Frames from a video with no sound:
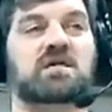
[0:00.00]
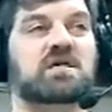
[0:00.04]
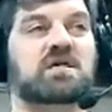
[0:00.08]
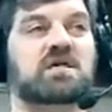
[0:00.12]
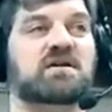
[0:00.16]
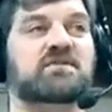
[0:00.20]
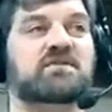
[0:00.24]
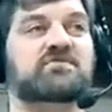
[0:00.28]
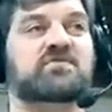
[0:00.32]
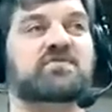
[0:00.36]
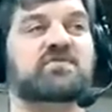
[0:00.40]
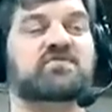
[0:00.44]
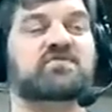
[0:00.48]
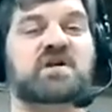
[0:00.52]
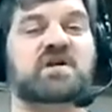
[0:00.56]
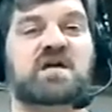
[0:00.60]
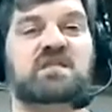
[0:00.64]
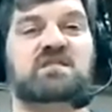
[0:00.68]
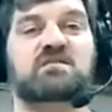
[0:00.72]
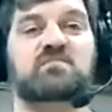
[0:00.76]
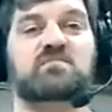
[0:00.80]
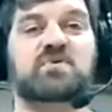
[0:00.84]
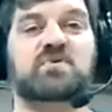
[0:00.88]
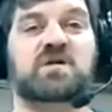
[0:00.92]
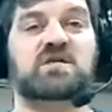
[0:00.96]
If you've got
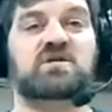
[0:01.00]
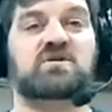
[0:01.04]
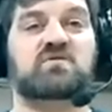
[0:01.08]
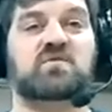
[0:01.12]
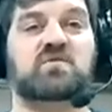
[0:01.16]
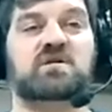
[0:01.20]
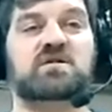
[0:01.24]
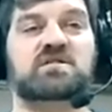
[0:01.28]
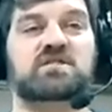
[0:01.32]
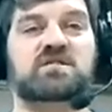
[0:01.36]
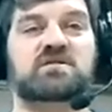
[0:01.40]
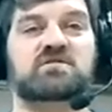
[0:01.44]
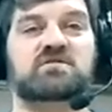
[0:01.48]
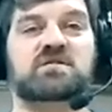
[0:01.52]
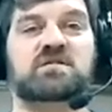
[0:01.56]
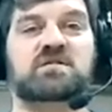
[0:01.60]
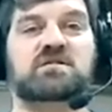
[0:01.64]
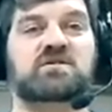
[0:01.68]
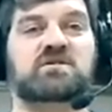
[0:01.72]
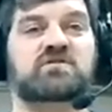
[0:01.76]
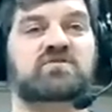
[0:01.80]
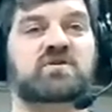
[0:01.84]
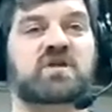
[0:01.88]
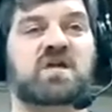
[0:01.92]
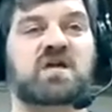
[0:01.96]
the bit, you want to do it,
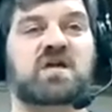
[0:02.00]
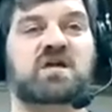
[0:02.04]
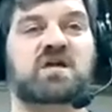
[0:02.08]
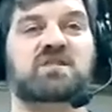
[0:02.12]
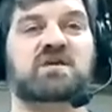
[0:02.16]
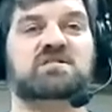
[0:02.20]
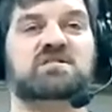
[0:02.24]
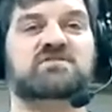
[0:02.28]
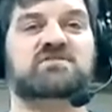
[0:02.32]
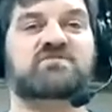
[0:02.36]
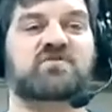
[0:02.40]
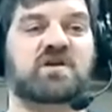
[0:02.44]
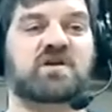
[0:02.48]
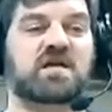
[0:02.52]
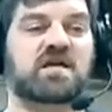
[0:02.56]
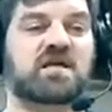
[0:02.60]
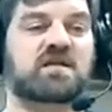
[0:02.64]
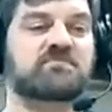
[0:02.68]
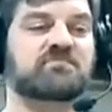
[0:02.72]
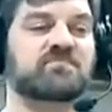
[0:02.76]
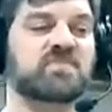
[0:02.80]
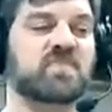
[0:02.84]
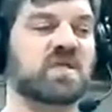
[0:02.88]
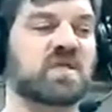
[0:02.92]
you can, that's fine.